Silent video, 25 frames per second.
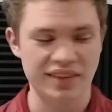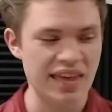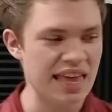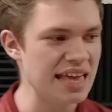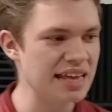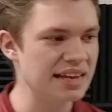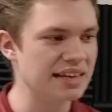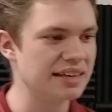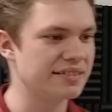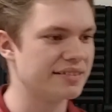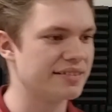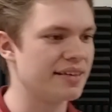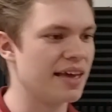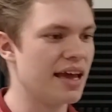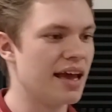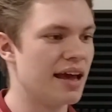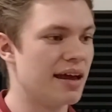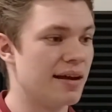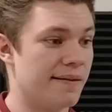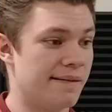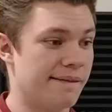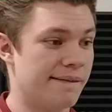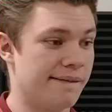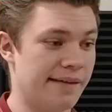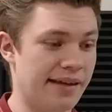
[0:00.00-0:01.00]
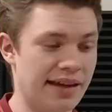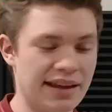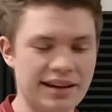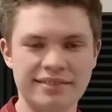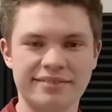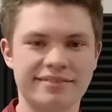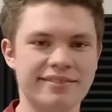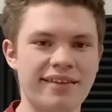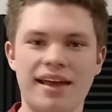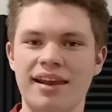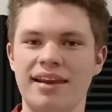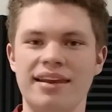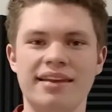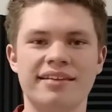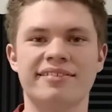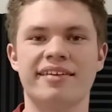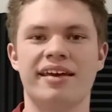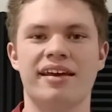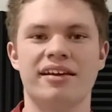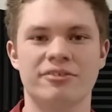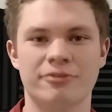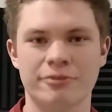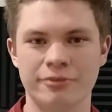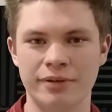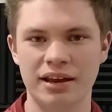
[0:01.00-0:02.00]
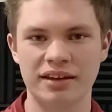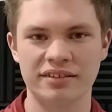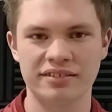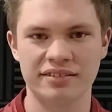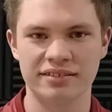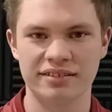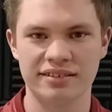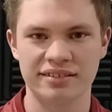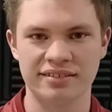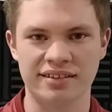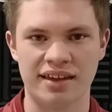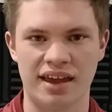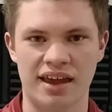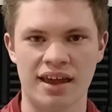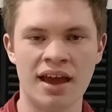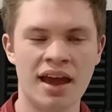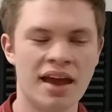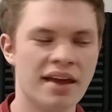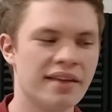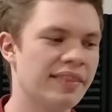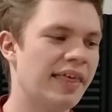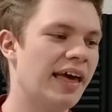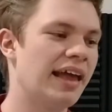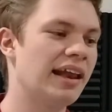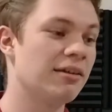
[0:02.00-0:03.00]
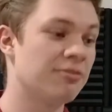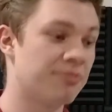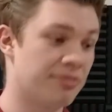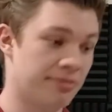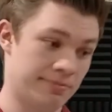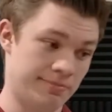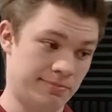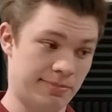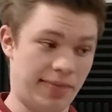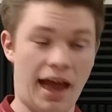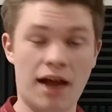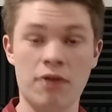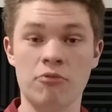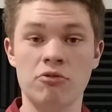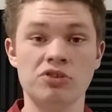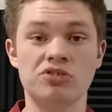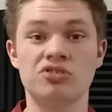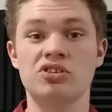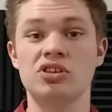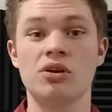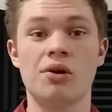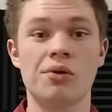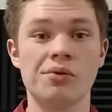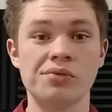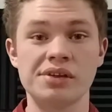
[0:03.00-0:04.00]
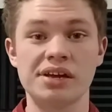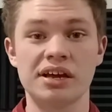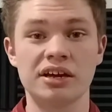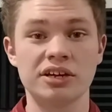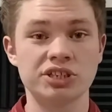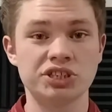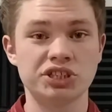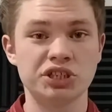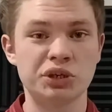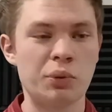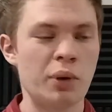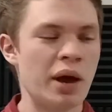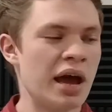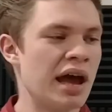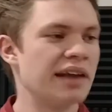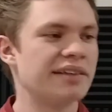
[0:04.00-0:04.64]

It is not an exaggeration to say that if that was the only issue,